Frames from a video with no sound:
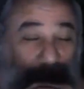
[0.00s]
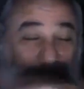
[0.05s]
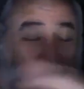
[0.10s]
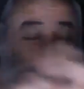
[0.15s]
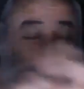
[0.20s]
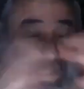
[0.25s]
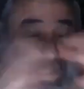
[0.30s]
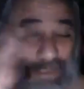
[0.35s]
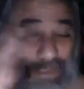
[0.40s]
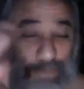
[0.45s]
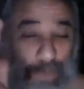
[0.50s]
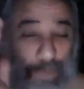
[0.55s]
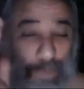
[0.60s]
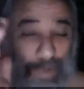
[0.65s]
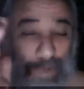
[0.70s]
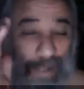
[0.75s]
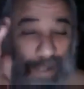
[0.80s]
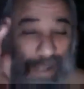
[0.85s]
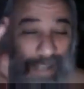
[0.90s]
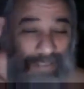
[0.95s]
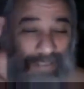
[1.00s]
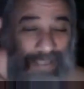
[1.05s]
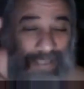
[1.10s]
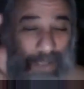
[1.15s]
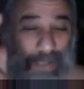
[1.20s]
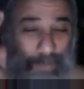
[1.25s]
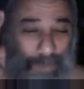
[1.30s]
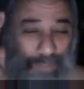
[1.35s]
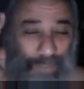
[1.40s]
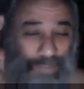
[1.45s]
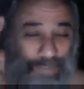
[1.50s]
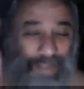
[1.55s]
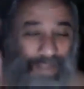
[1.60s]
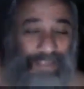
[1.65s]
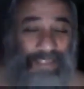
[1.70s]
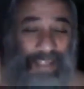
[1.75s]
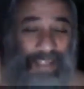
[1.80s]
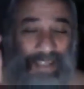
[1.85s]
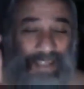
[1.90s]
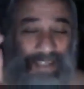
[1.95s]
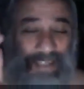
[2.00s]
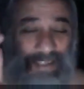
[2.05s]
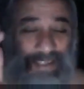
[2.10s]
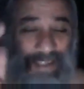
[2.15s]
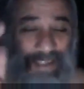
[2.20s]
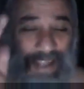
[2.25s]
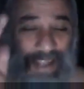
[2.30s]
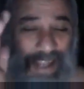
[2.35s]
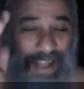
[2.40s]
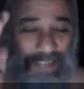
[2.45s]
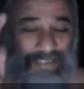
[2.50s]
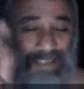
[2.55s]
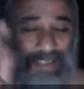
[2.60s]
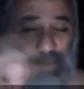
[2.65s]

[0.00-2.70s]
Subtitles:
these women are utterly pathetic. Utterly